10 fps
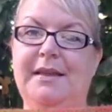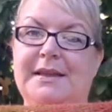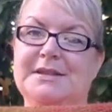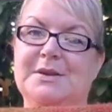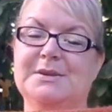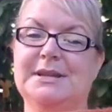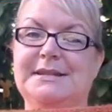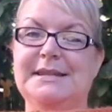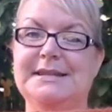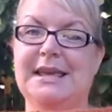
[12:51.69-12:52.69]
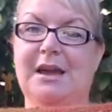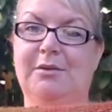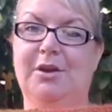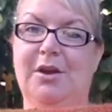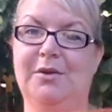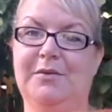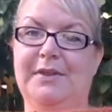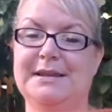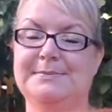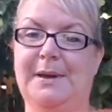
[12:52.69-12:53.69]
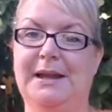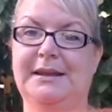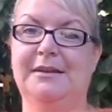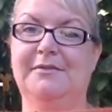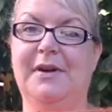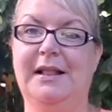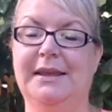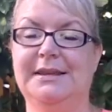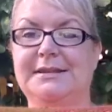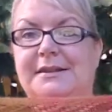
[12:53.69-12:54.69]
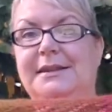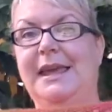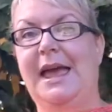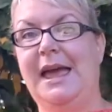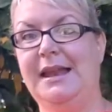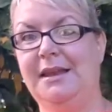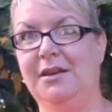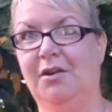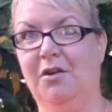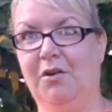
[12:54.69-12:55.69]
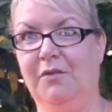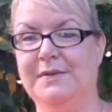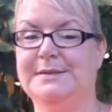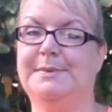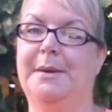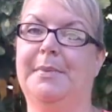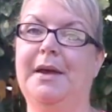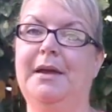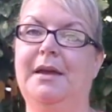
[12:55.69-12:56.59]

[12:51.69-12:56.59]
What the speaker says: There's also a discount code for this pattern valid till the end of September,